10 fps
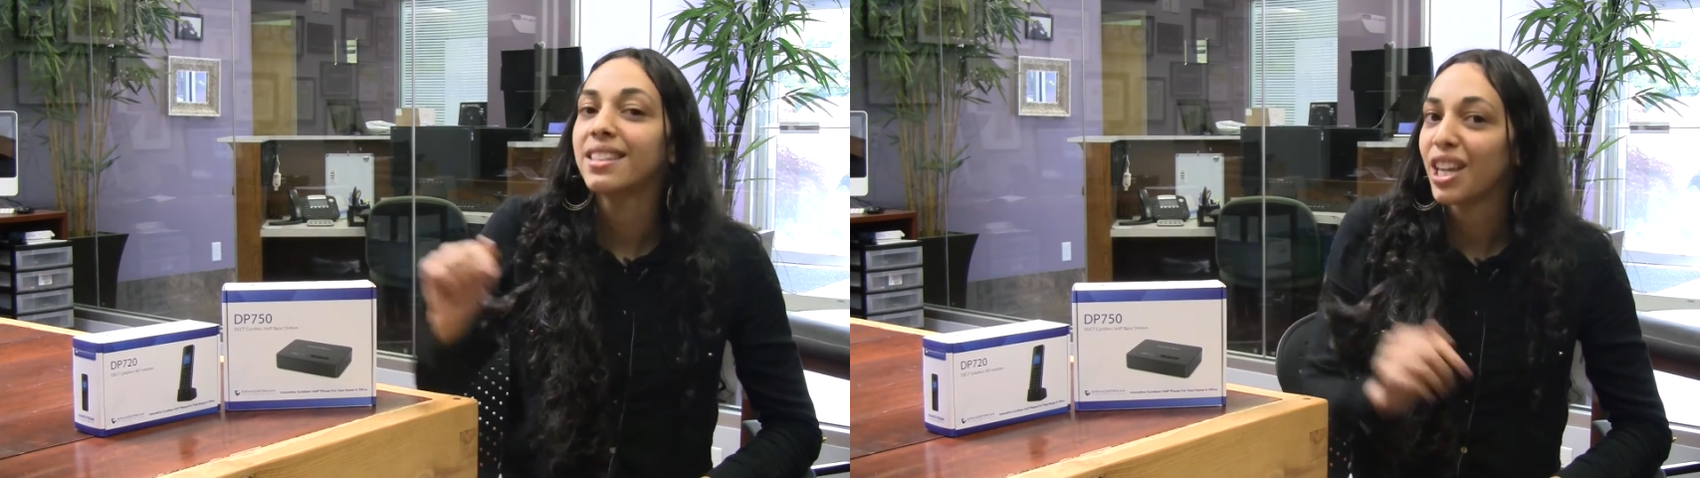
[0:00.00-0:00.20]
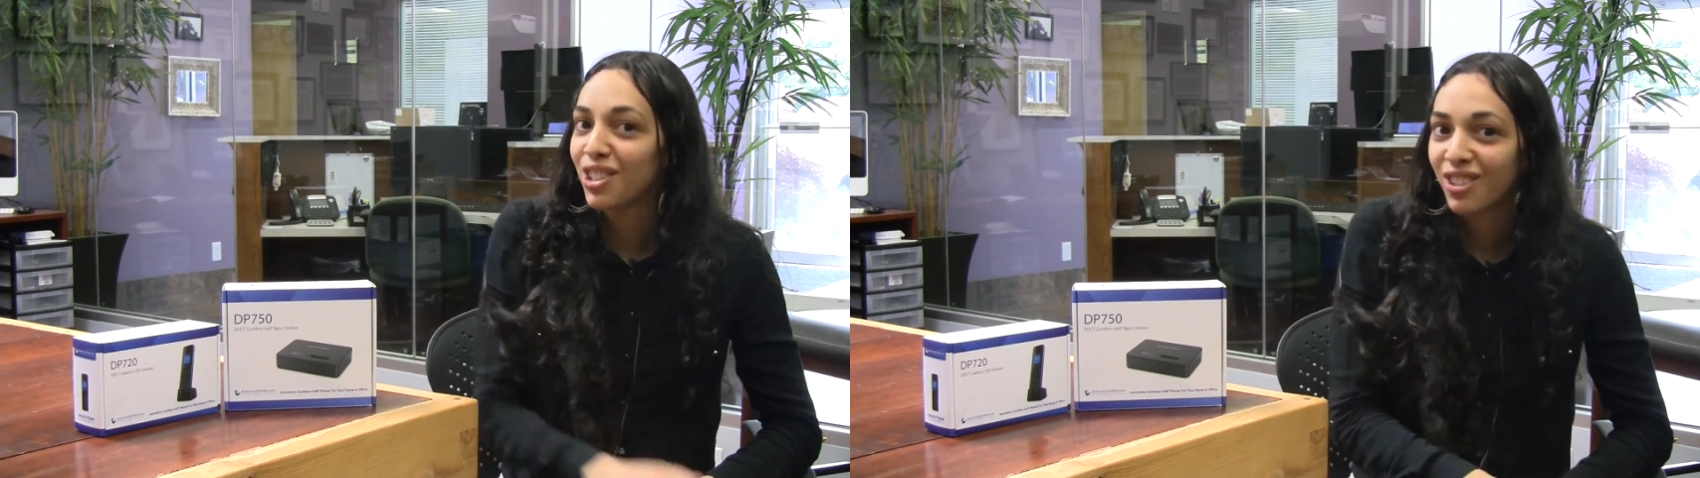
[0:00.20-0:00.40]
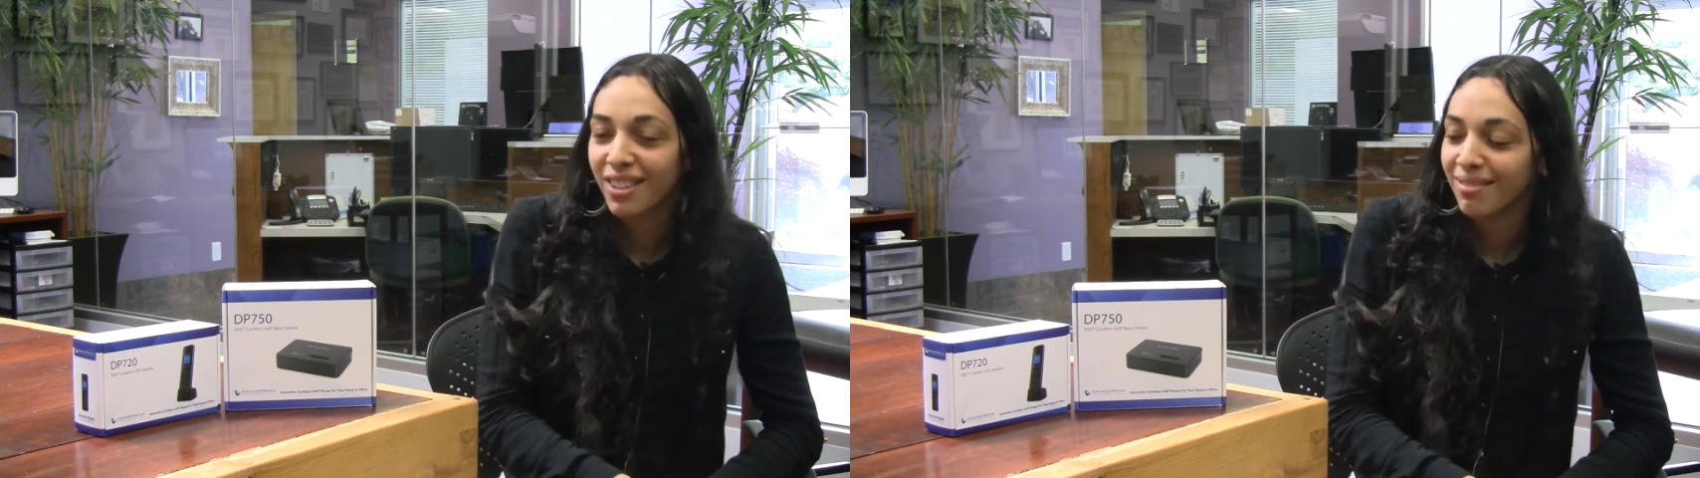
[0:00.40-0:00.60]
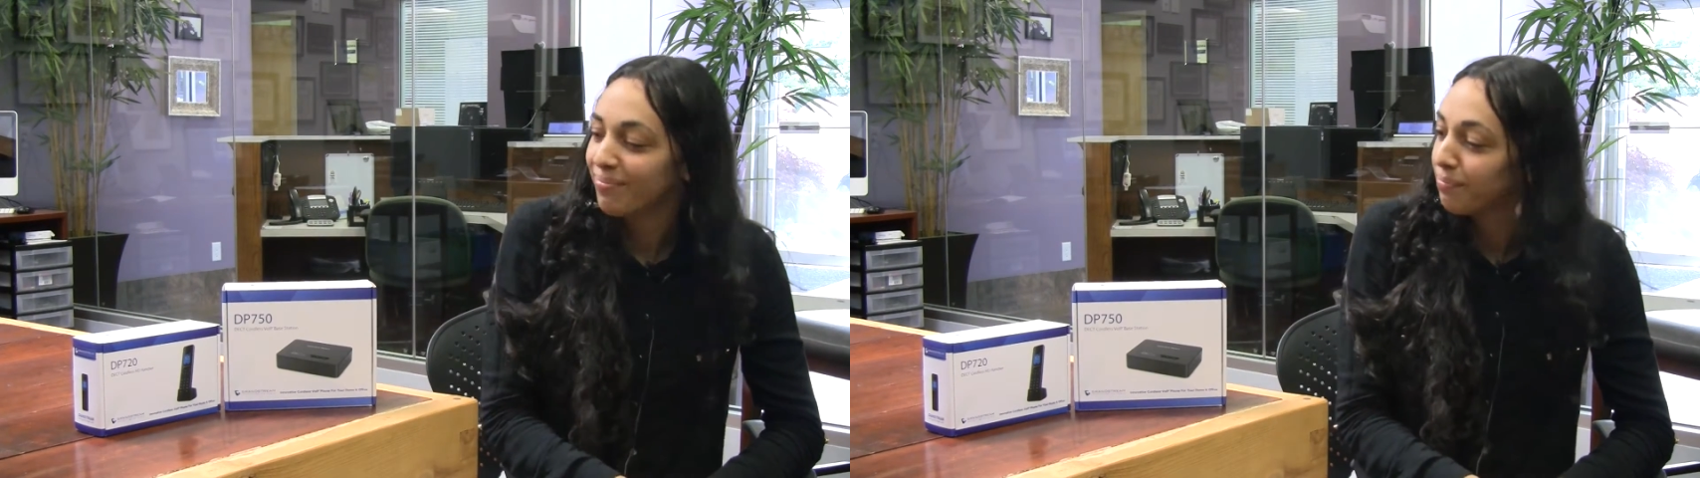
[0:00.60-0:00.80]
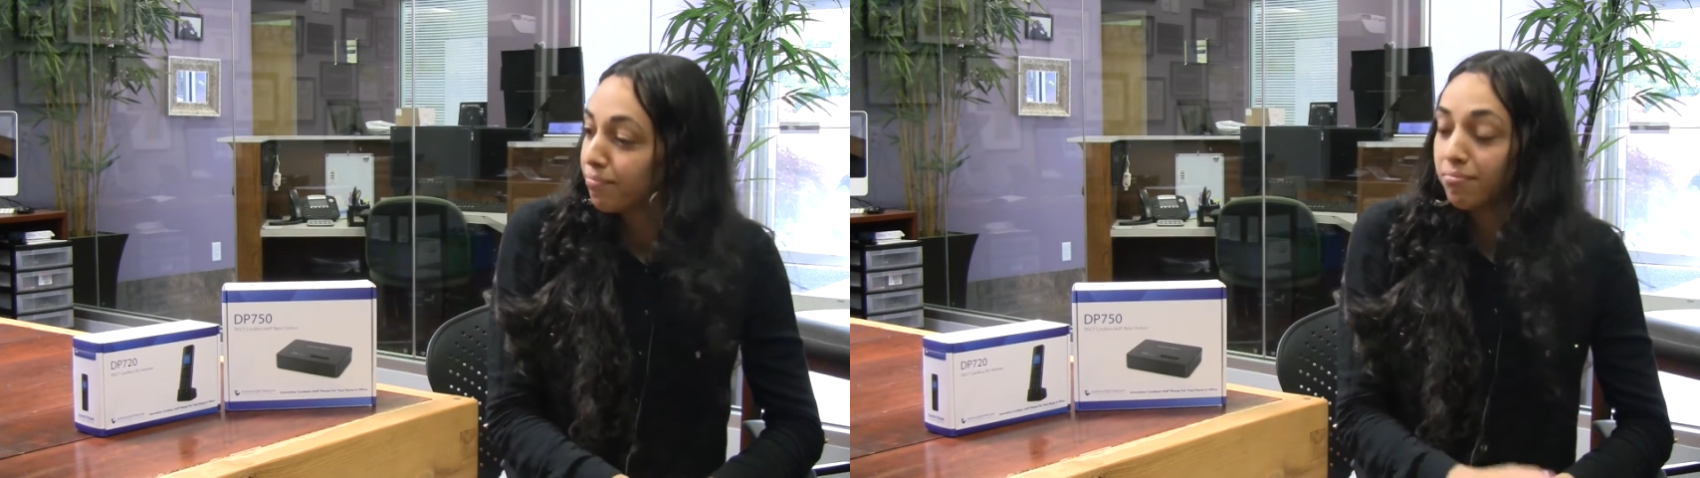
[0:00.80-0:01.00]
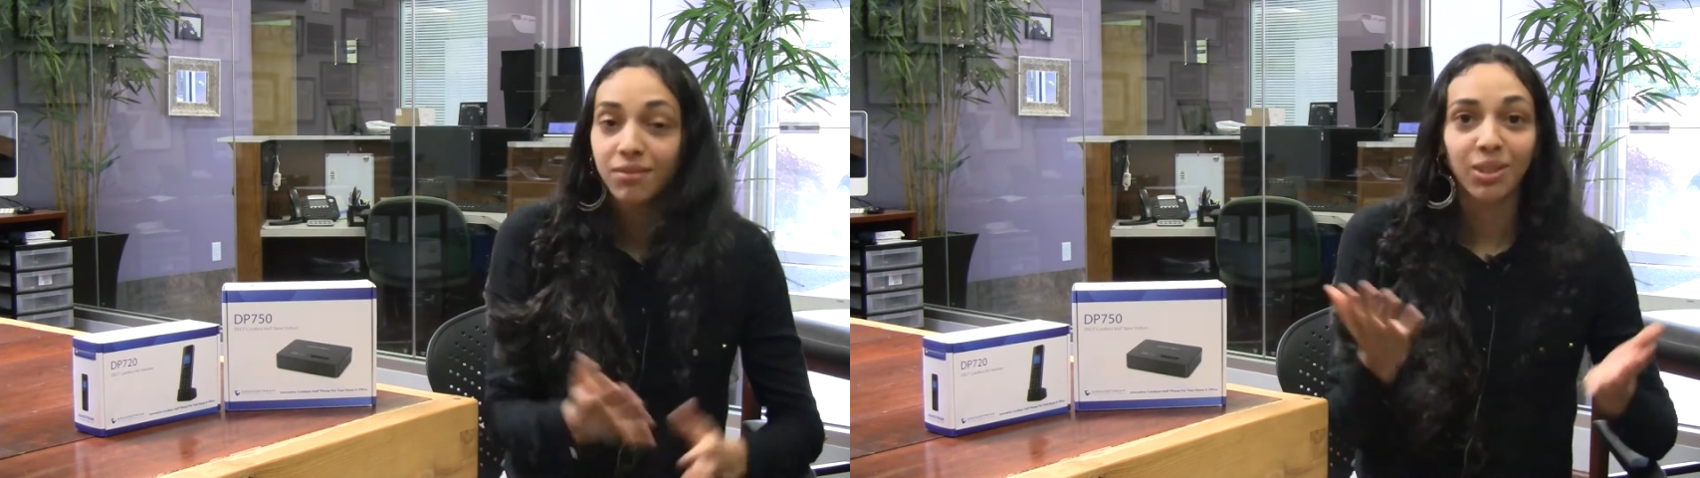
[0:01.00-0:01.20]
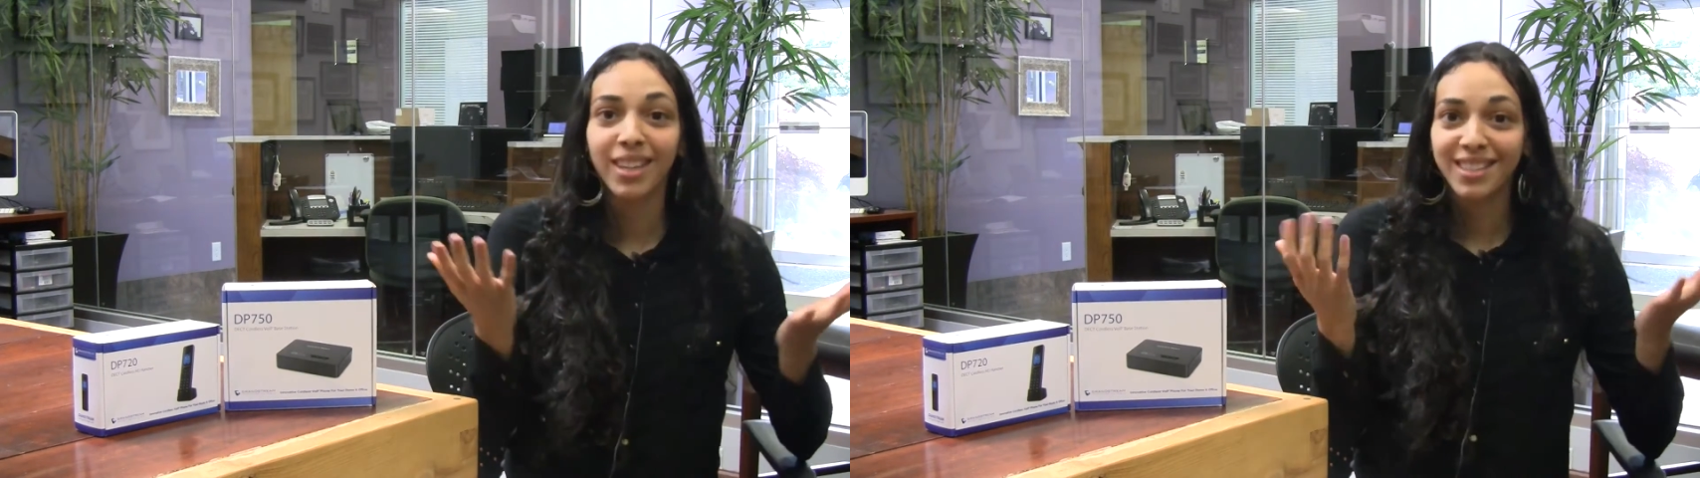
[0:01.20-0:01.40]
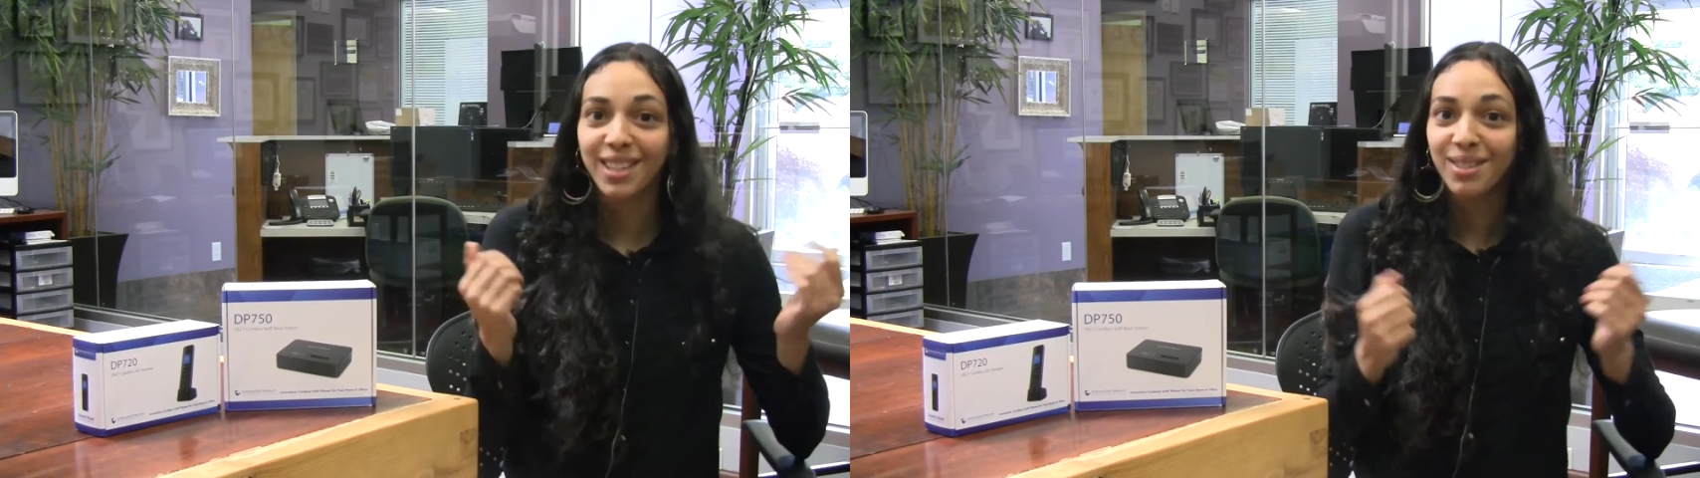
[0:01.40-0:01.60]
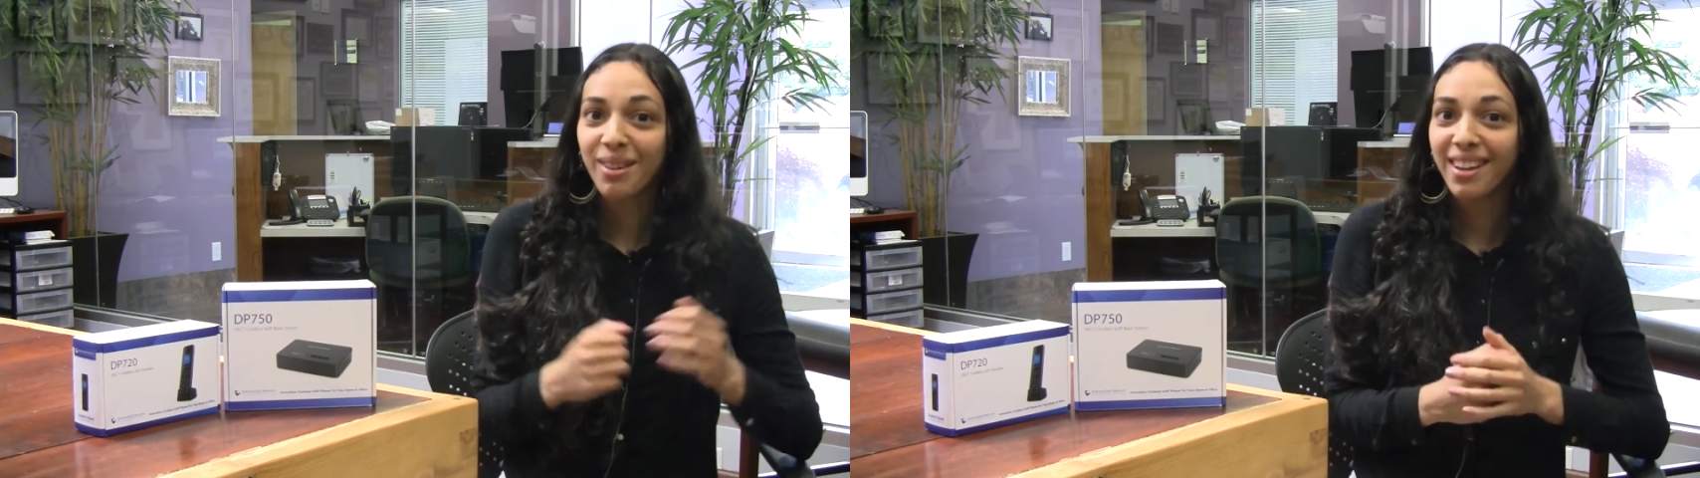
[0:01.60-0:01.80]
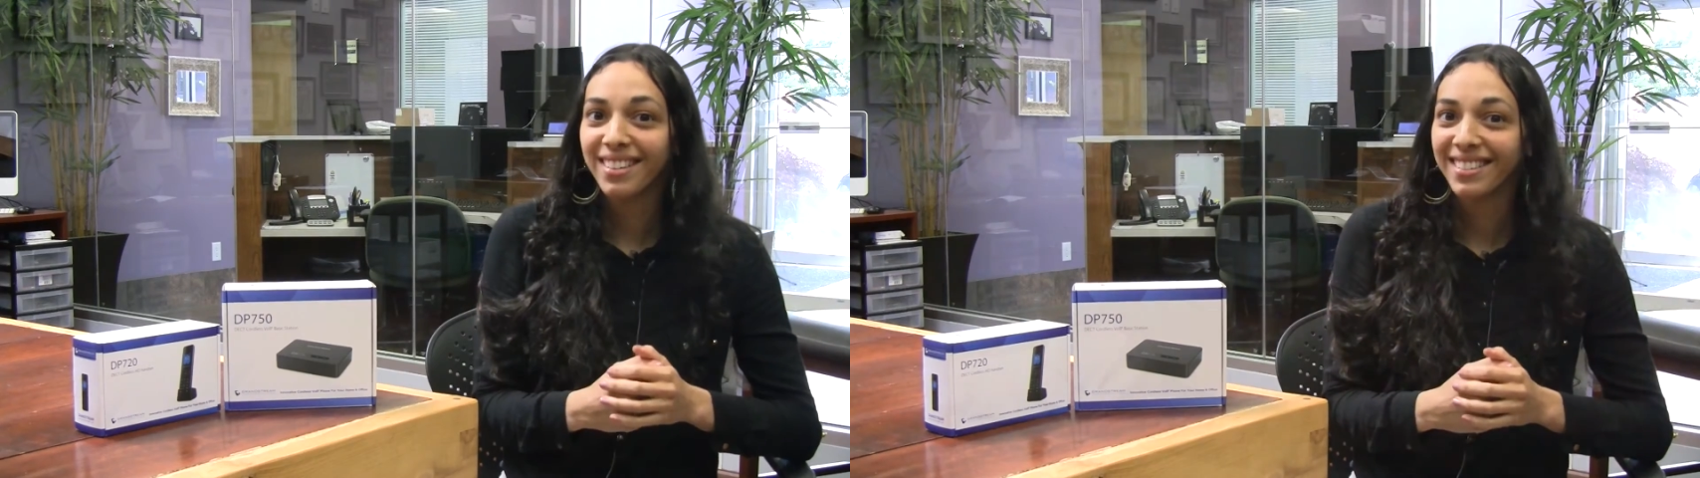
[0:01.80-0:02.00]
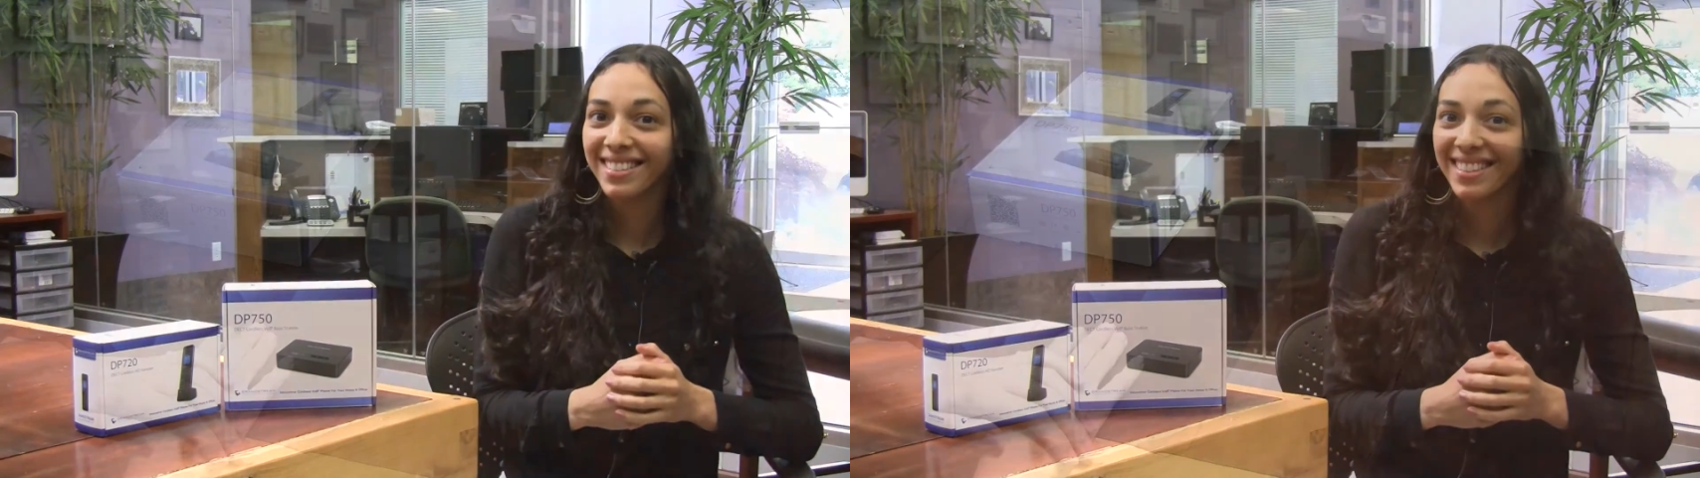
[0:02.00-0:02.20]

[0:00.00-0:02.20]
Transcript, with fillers: station. So let's get to it.